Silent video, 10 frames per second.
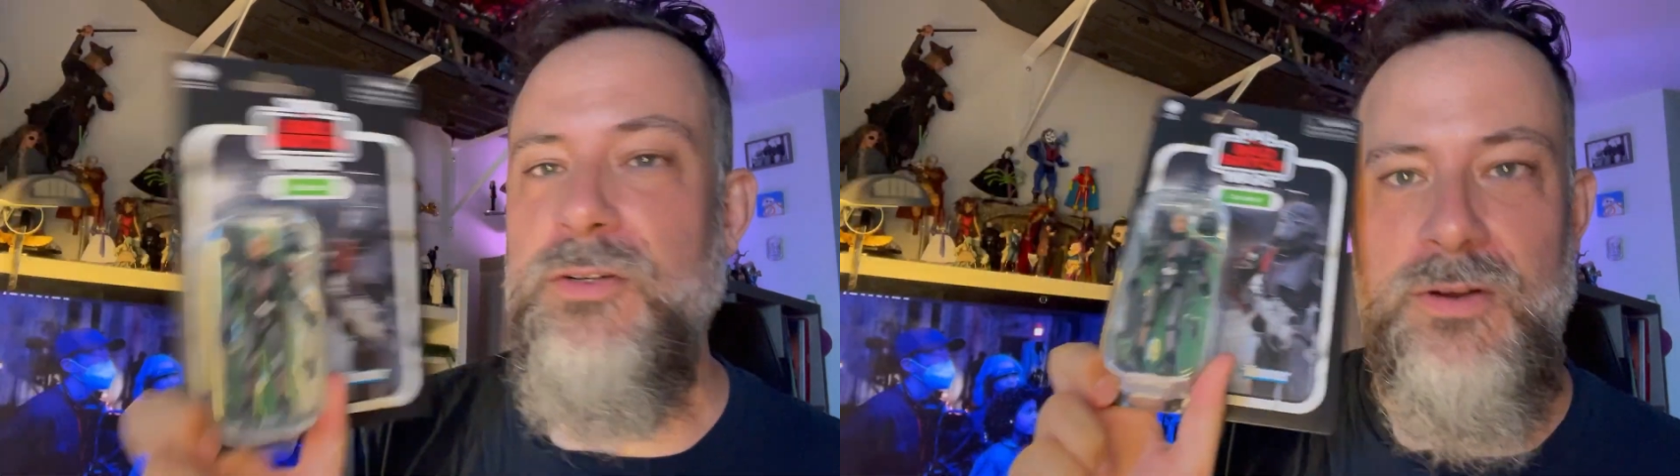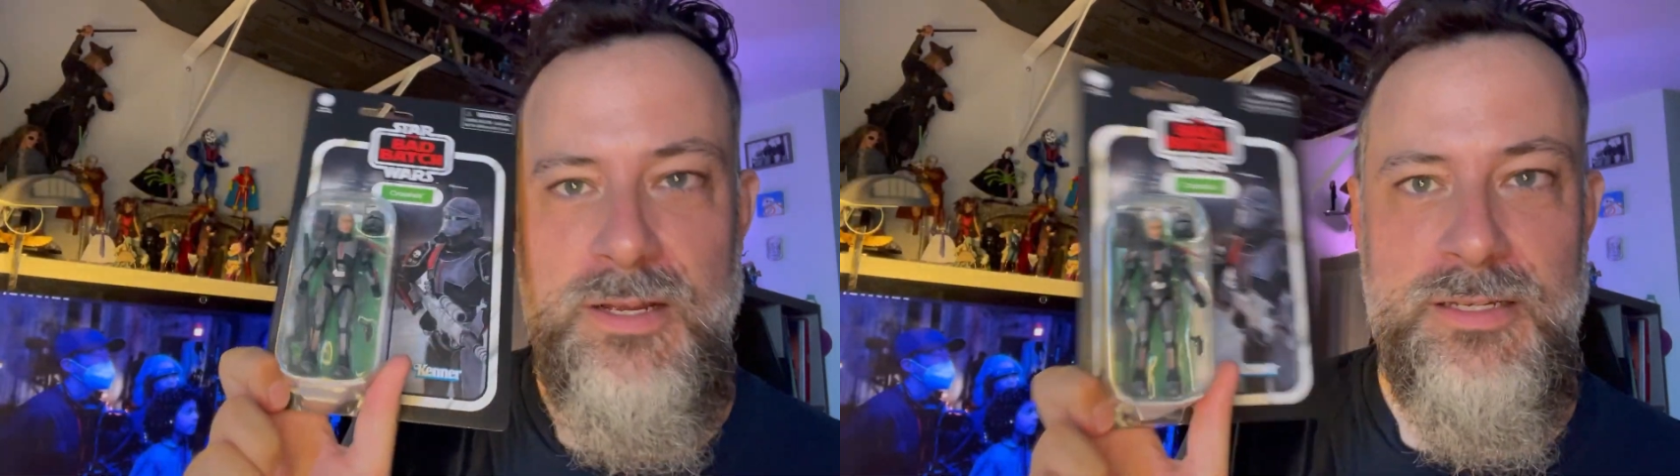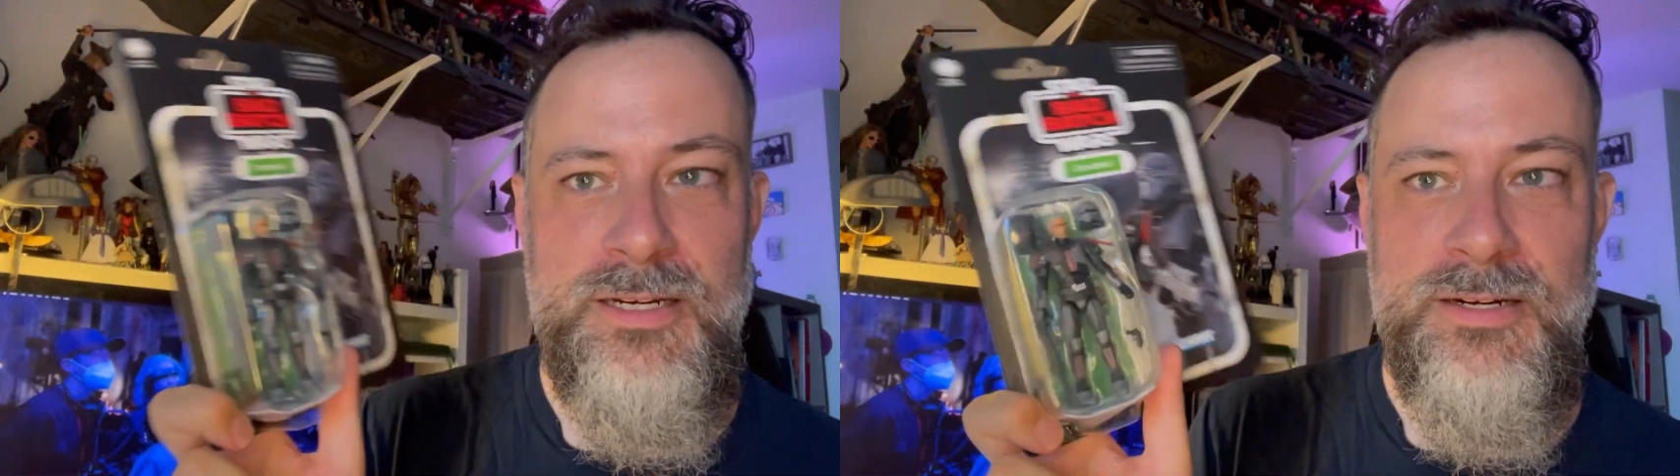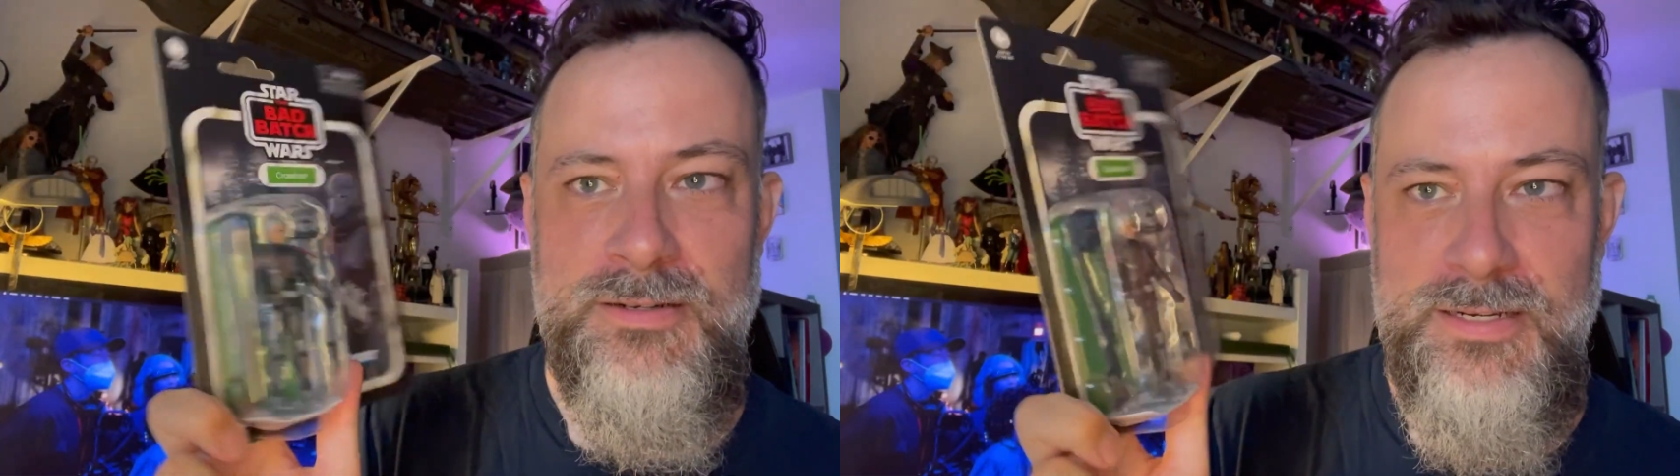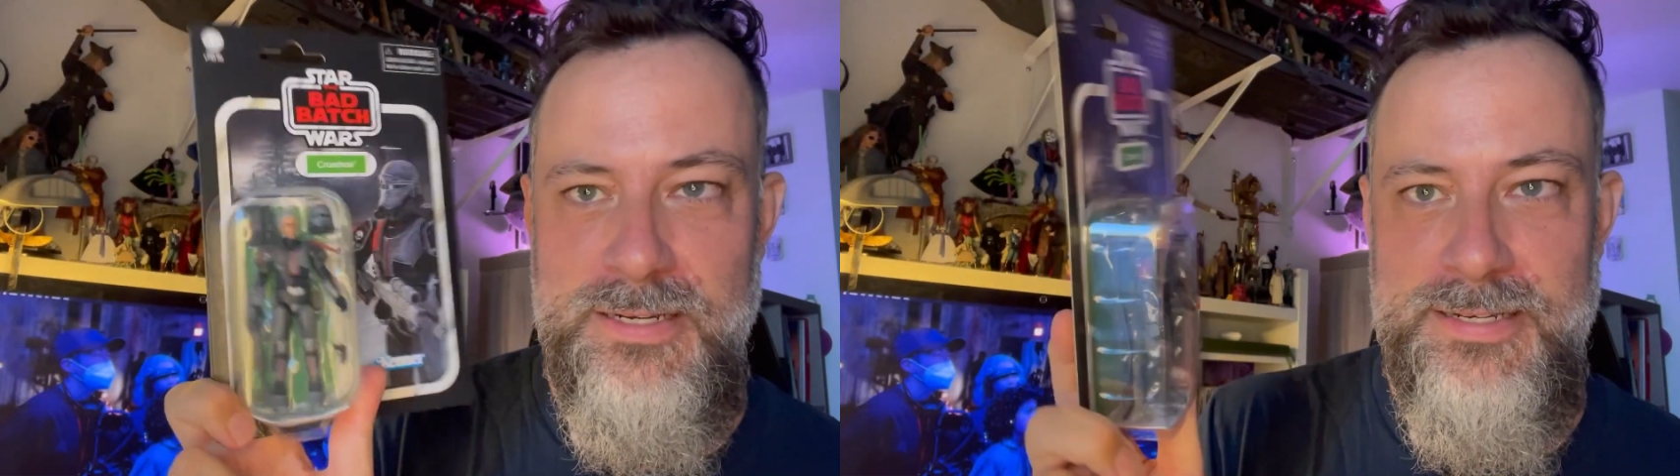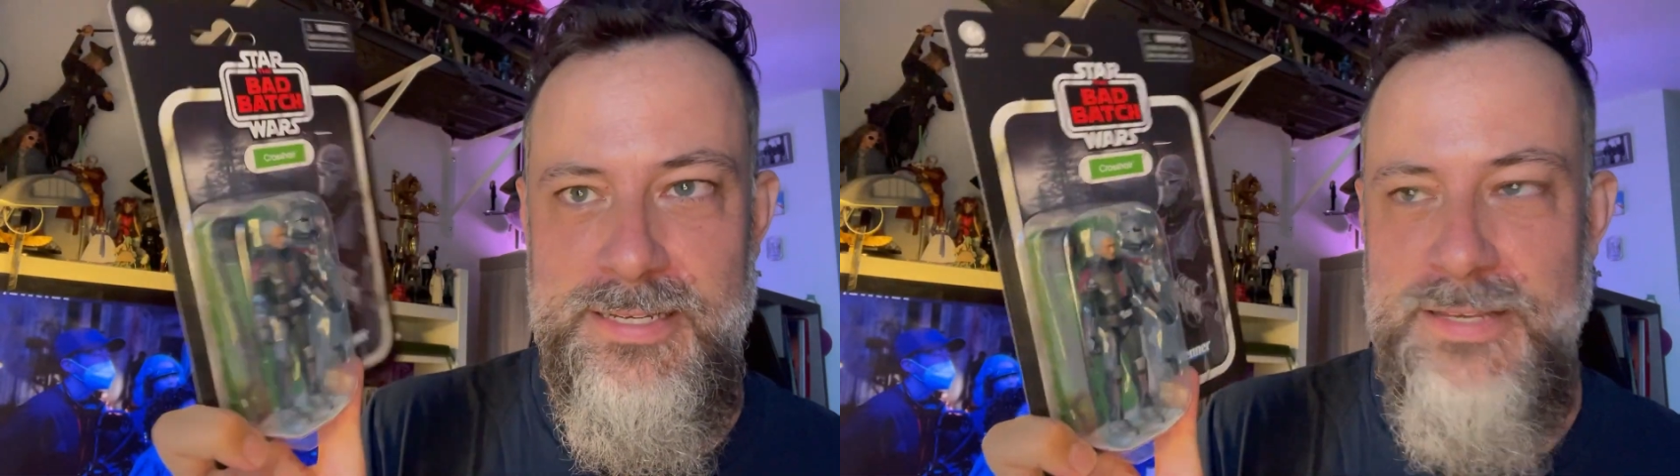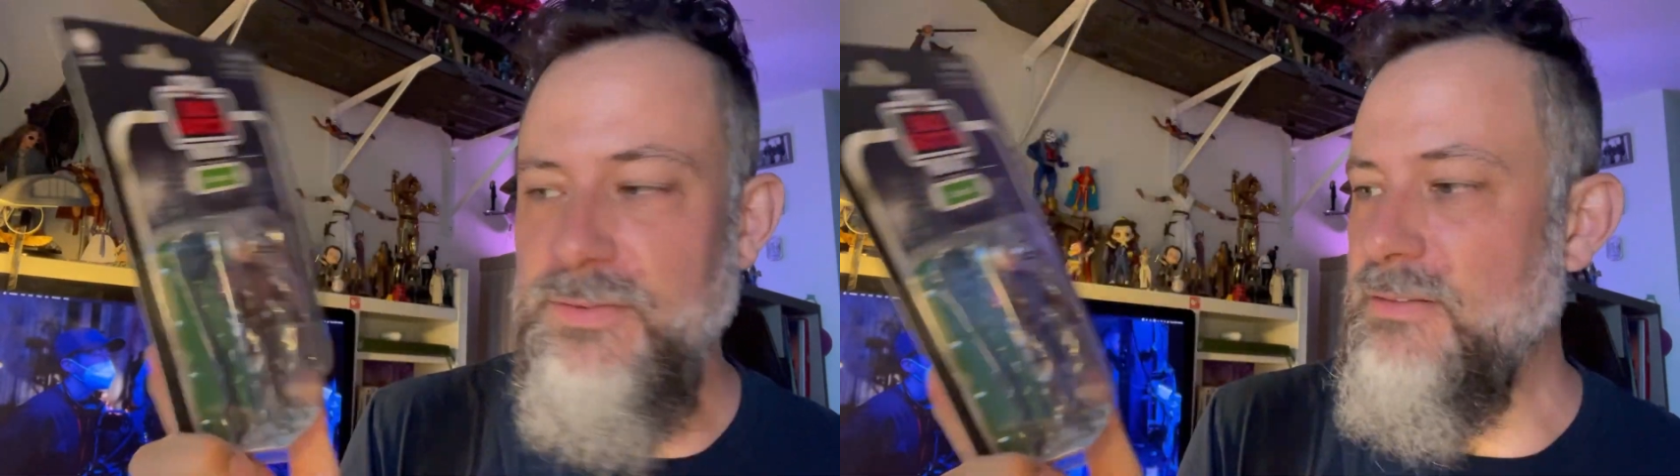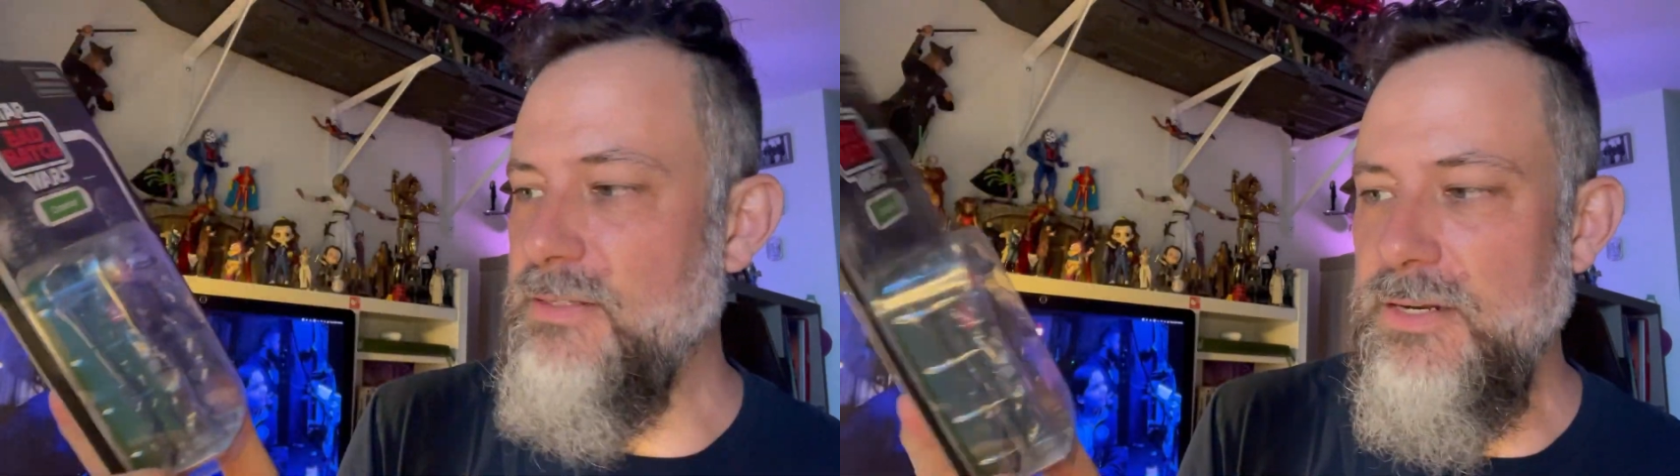Crosshair,
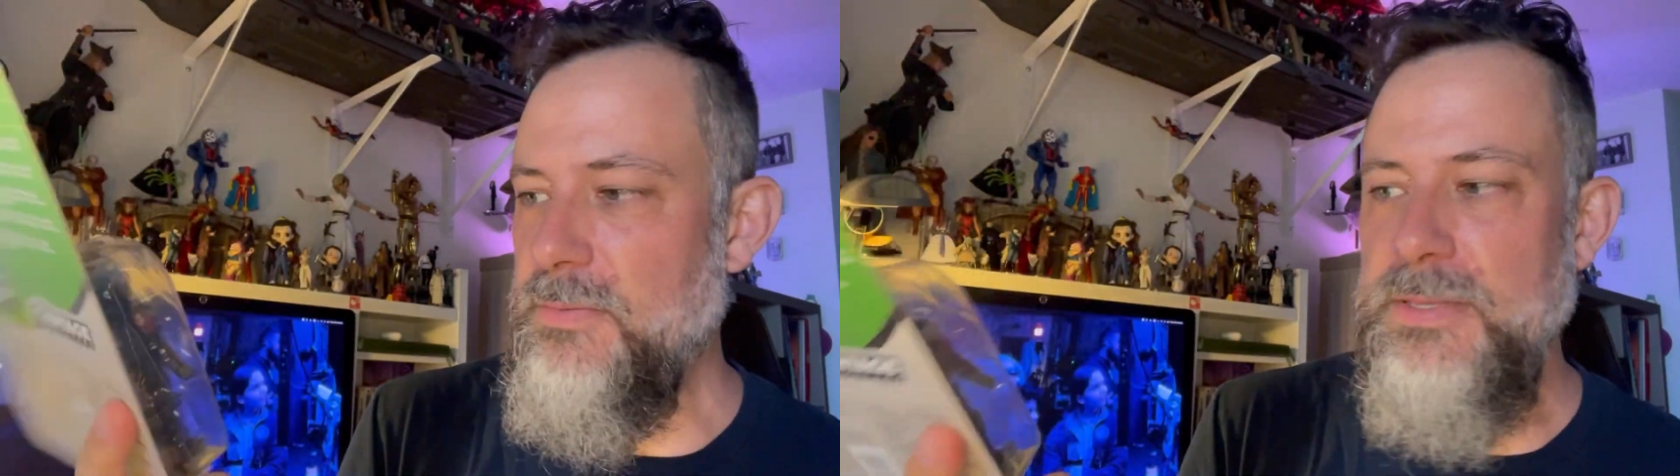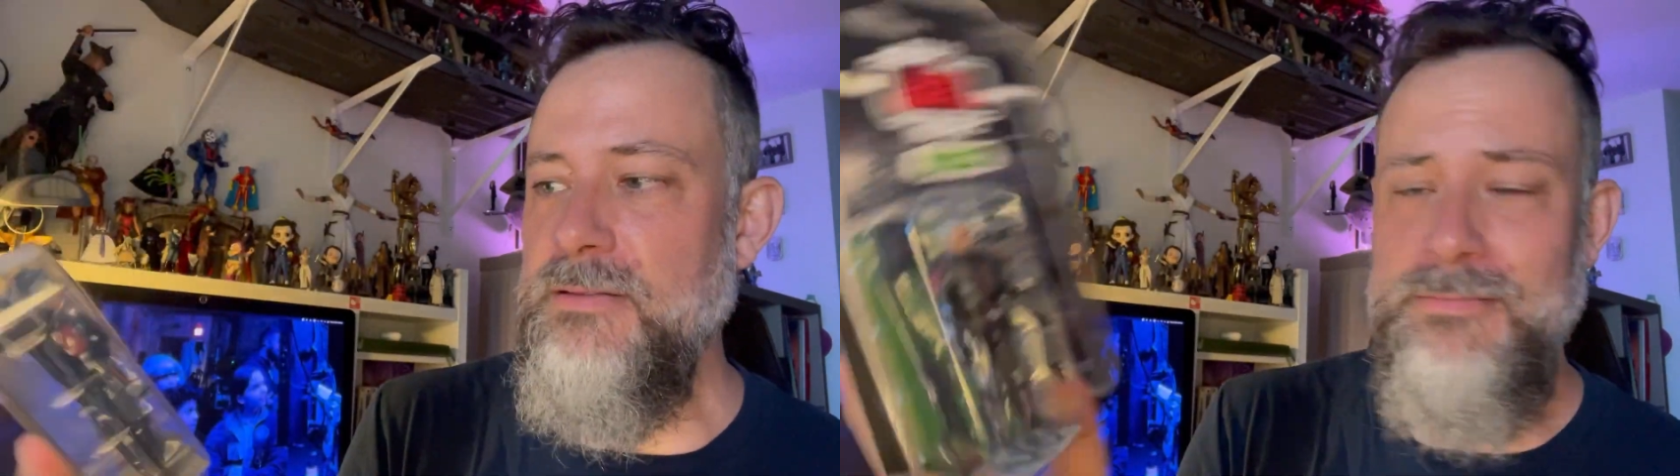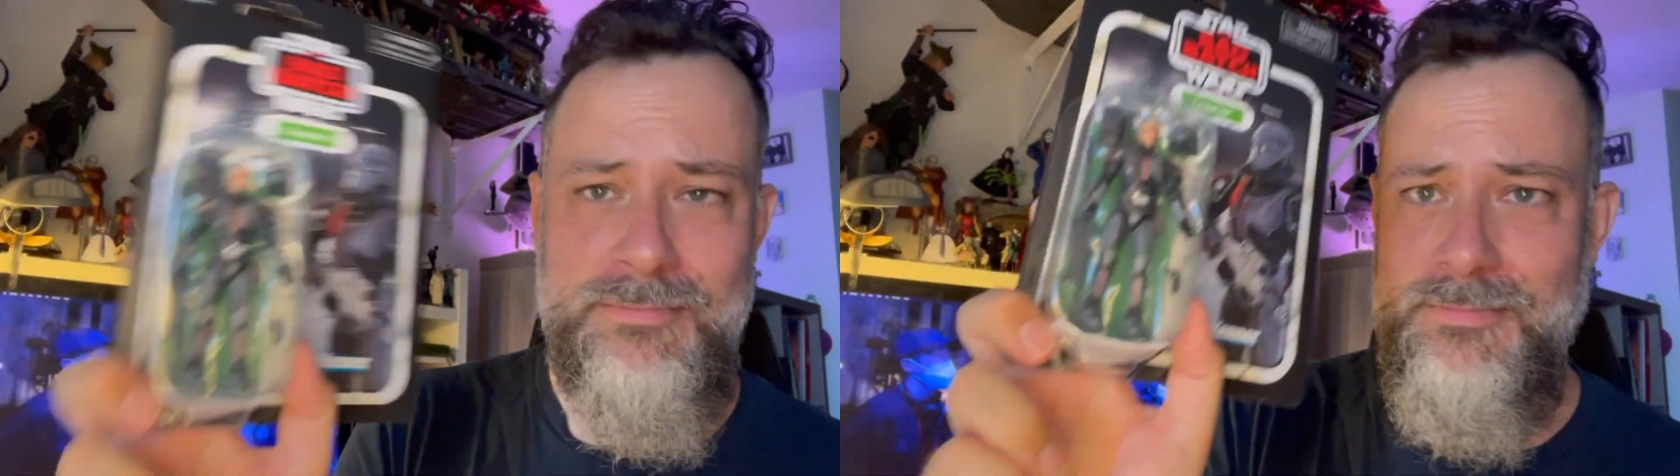even, I mean,